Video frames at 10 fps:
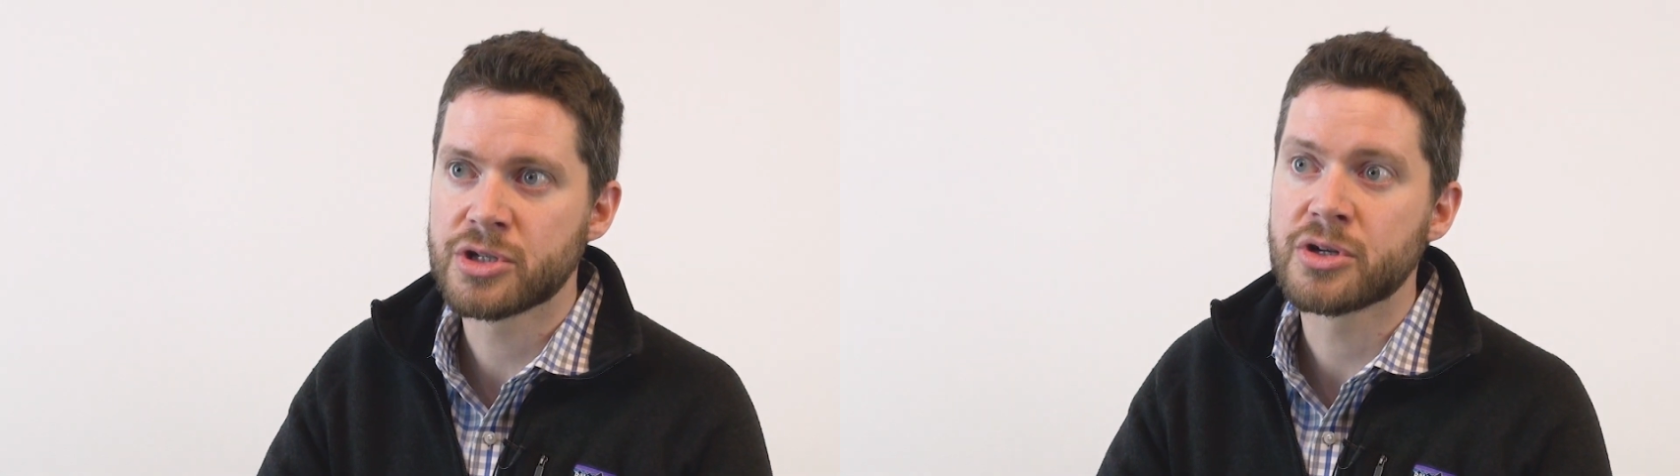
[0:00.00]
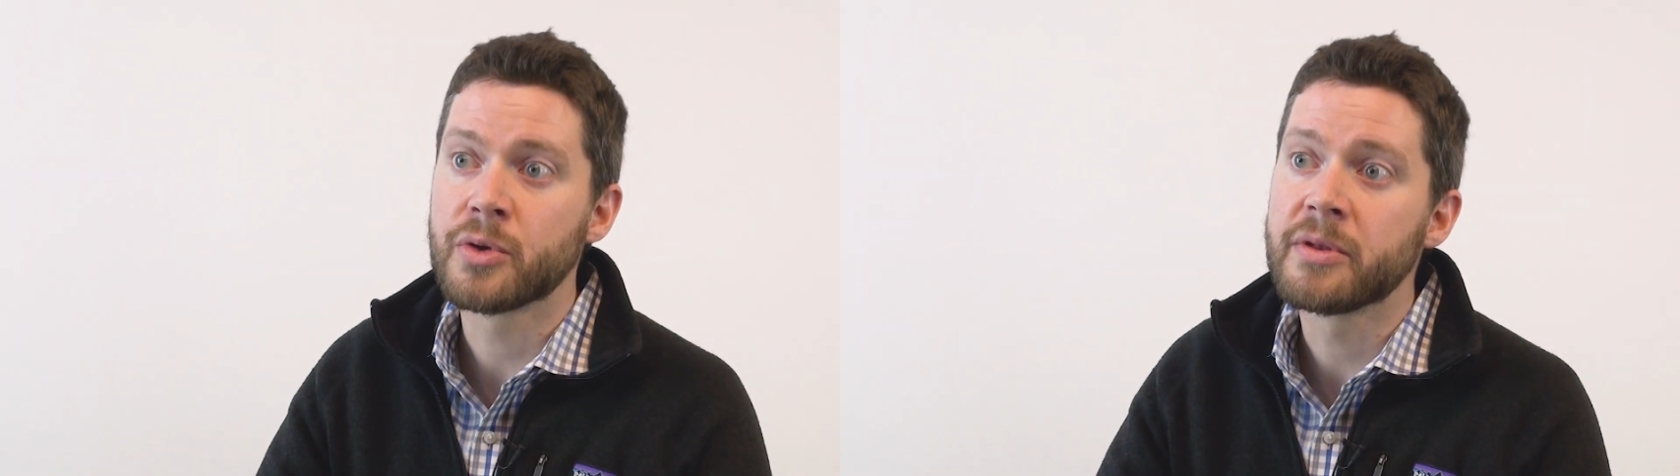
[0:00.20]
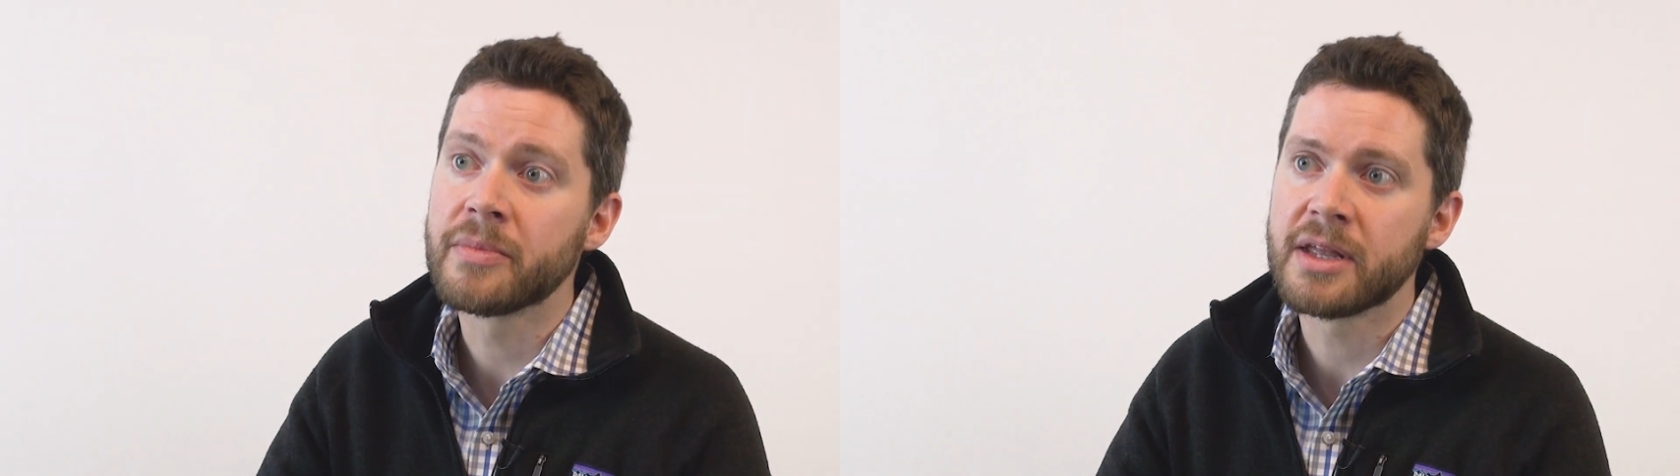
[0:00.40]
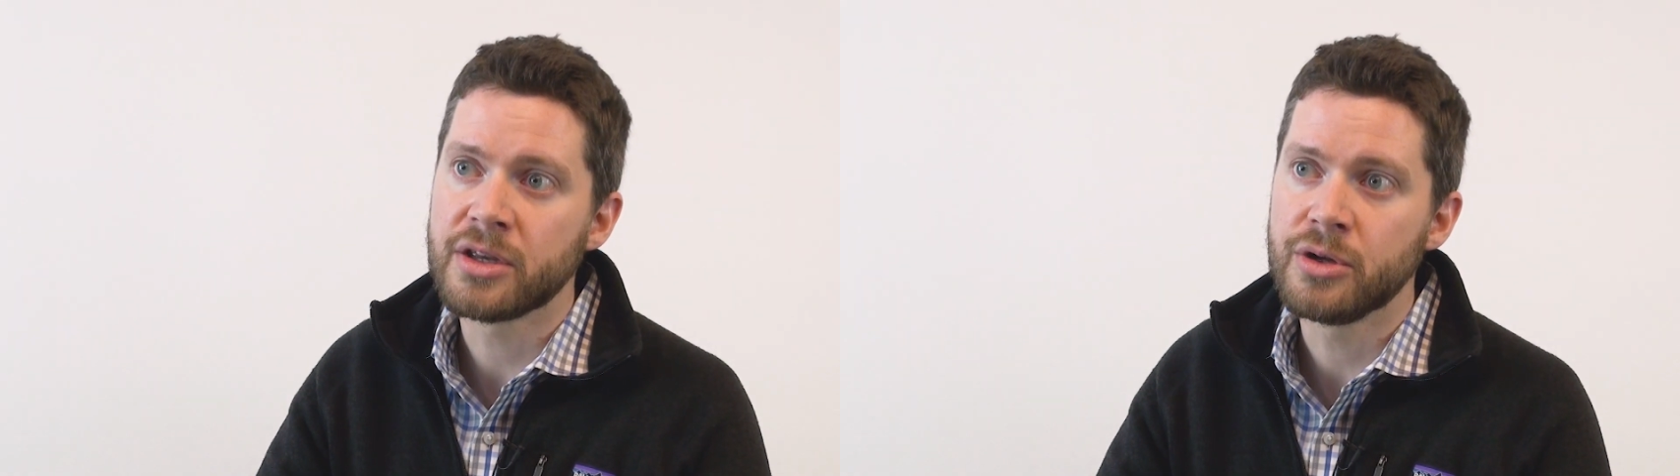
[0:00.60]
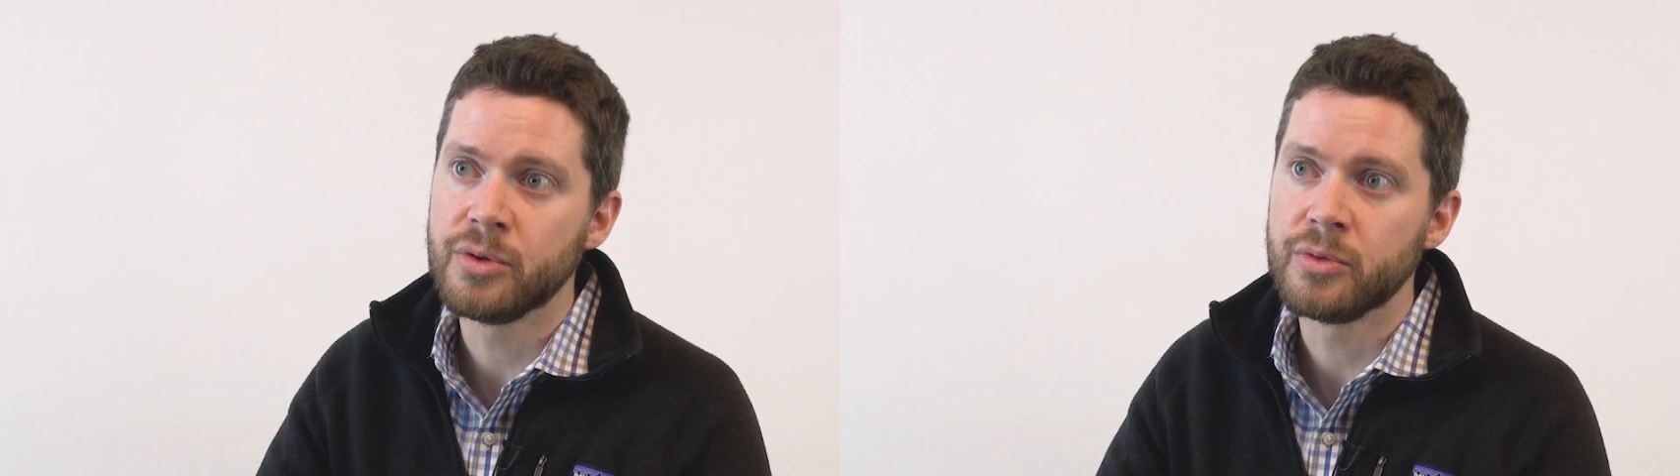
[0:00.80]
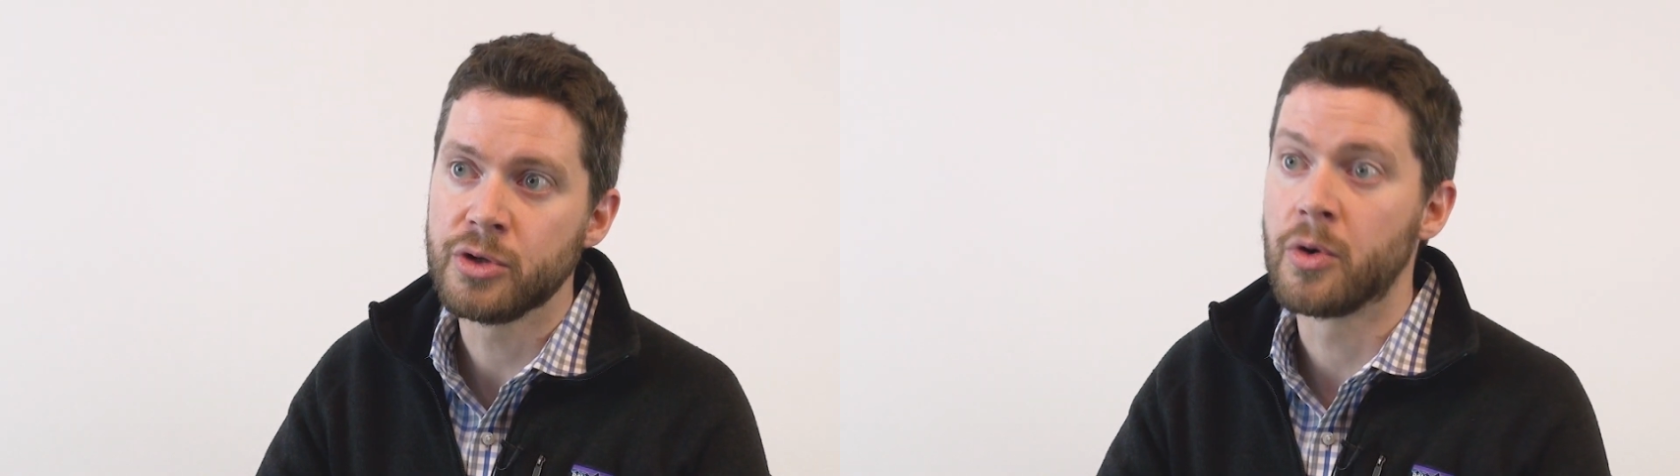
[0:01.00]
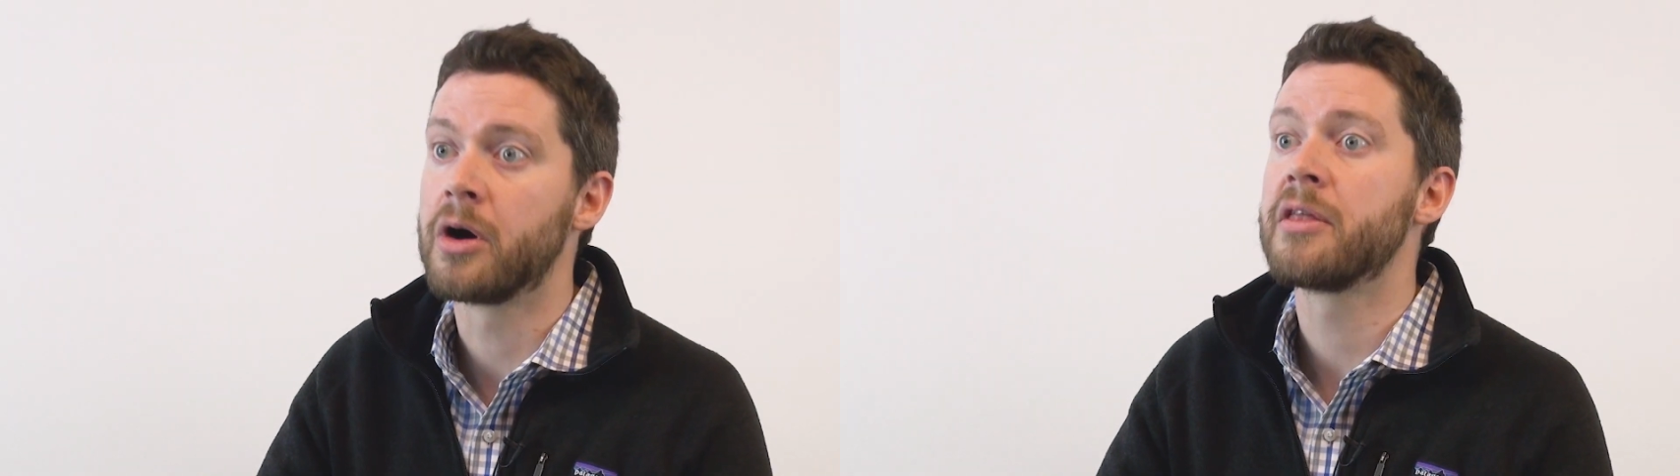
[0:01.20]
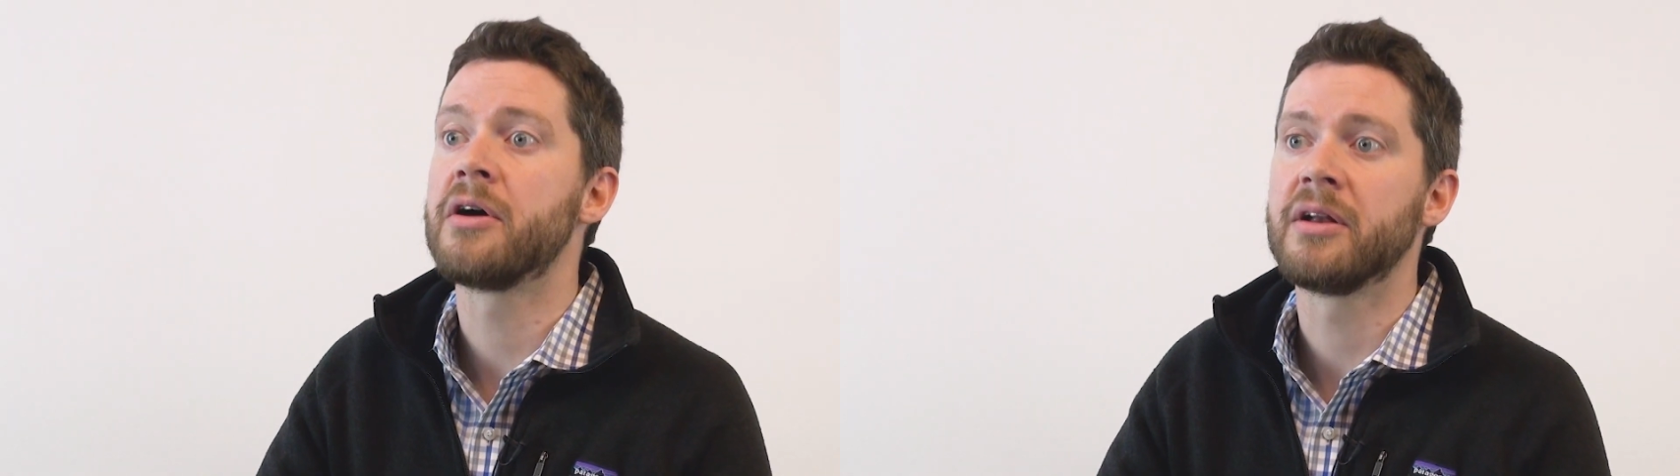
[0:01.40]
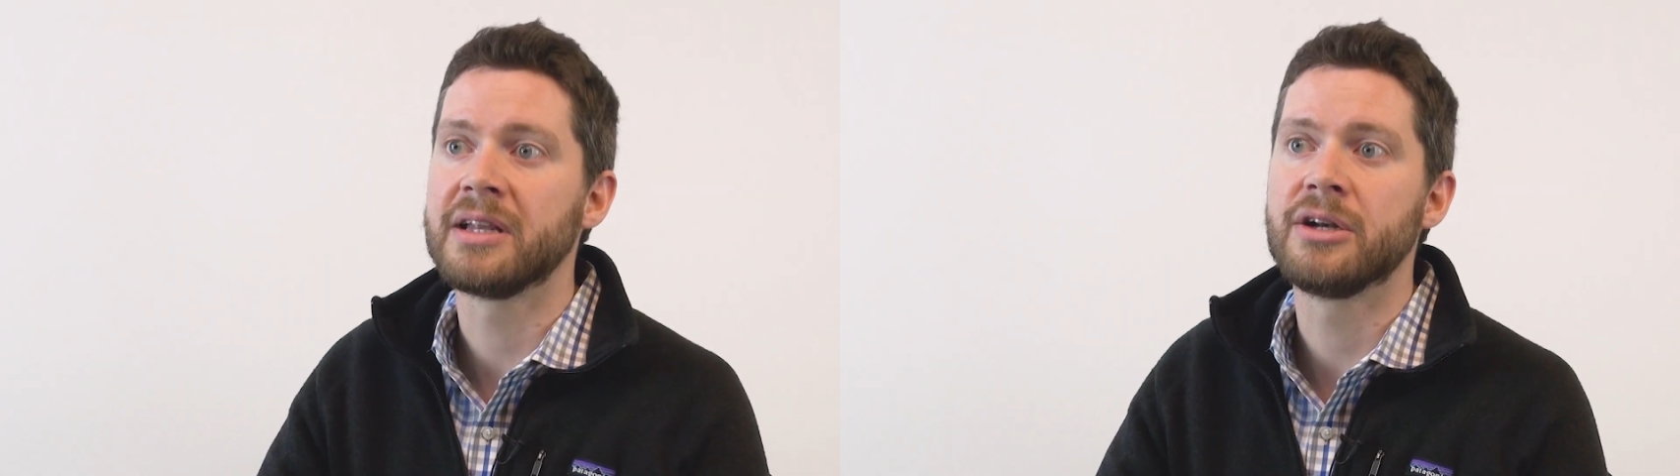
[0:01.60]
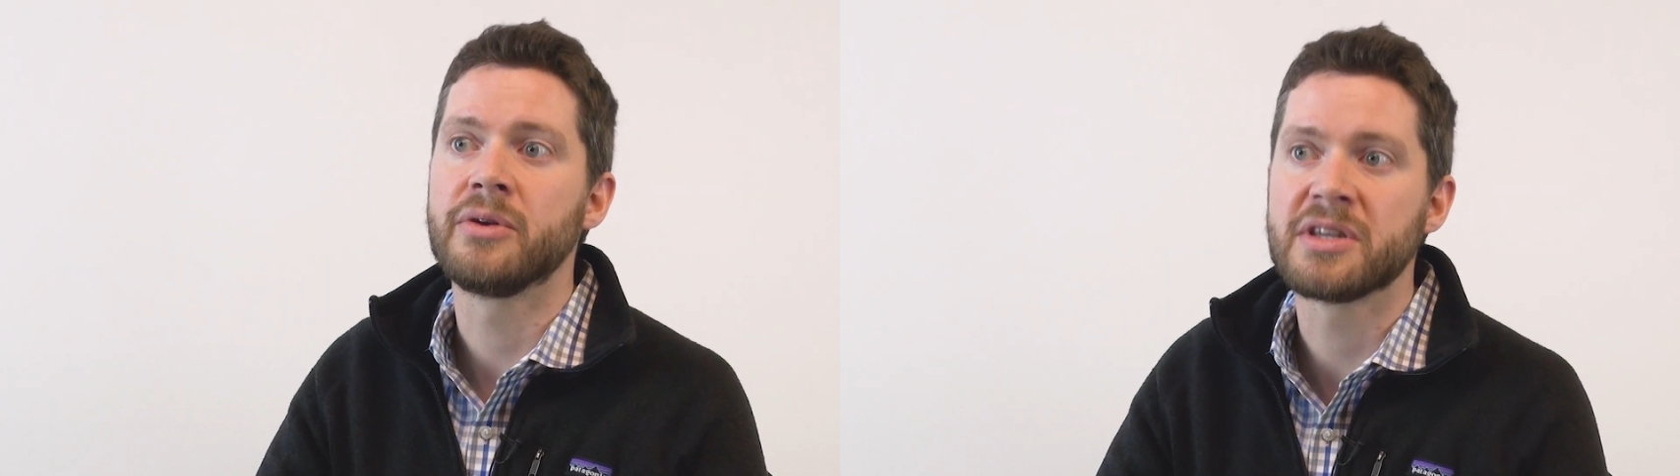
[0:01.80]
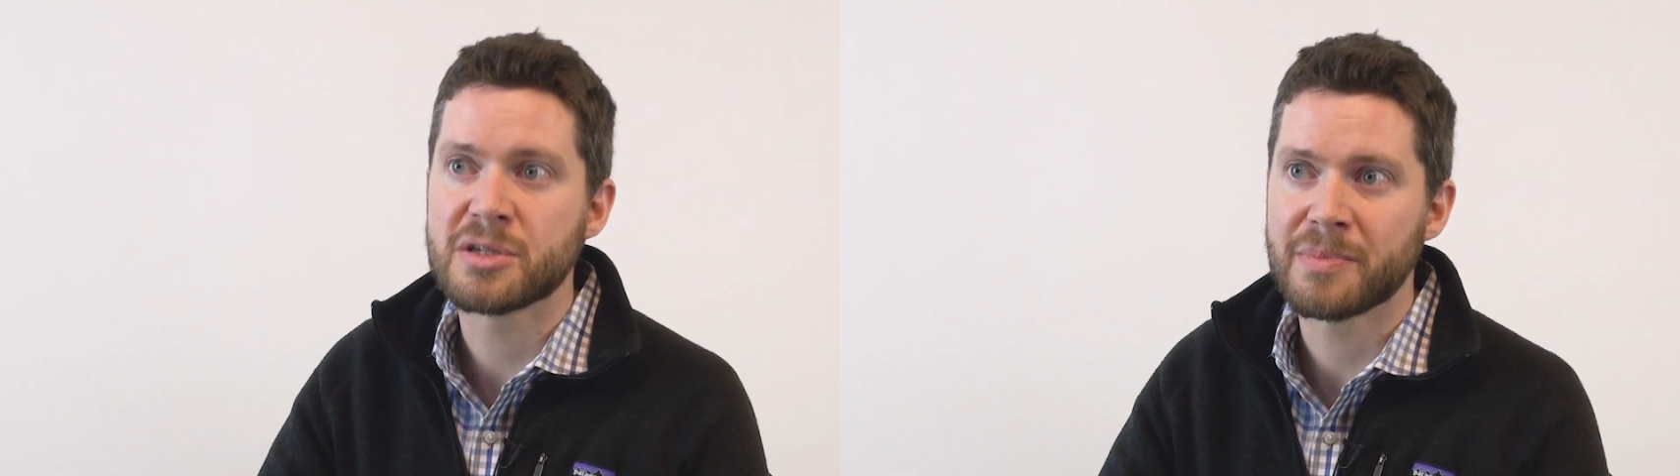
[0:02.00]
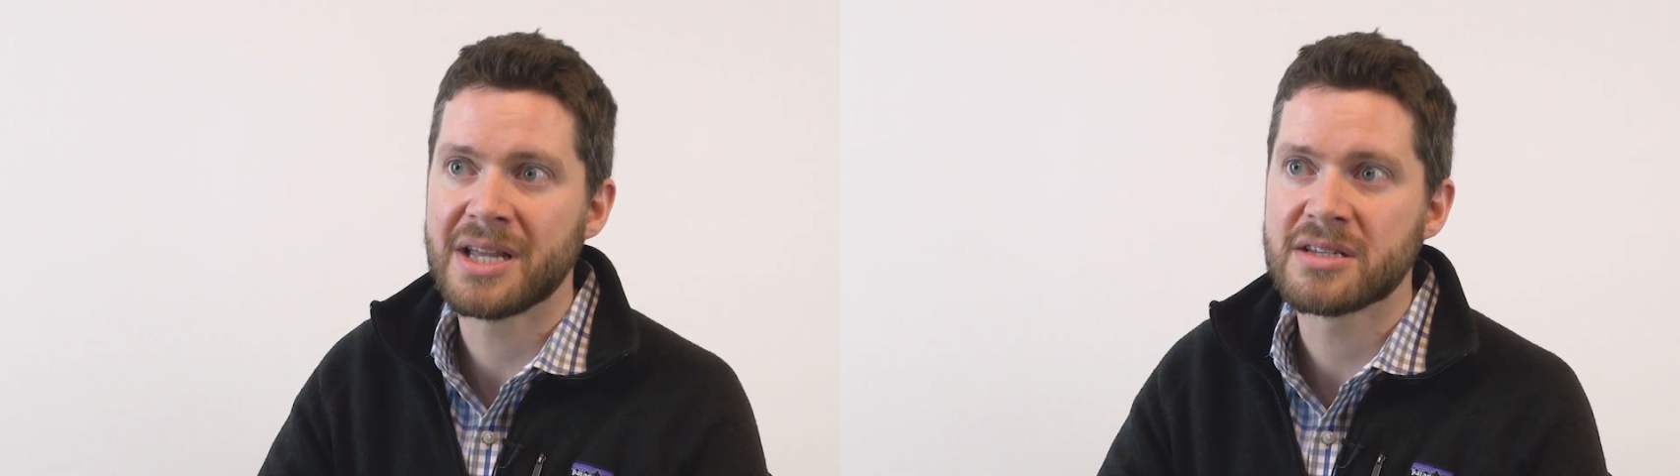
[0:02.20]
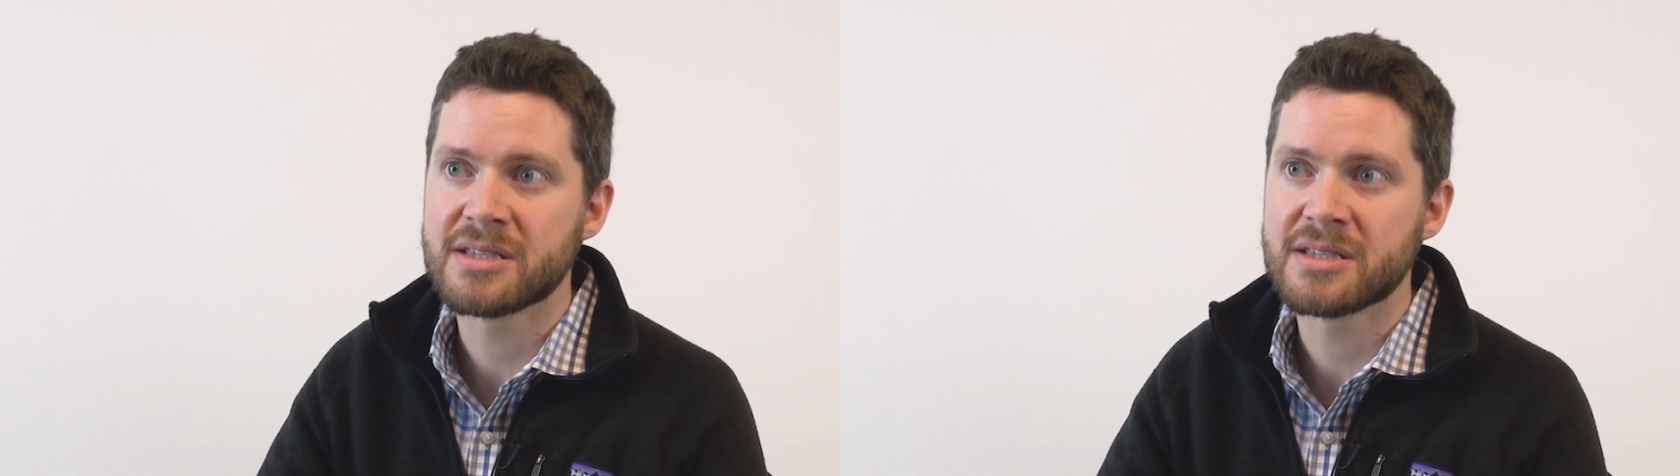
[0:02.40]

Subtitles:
show them that you are a thought leader in this space,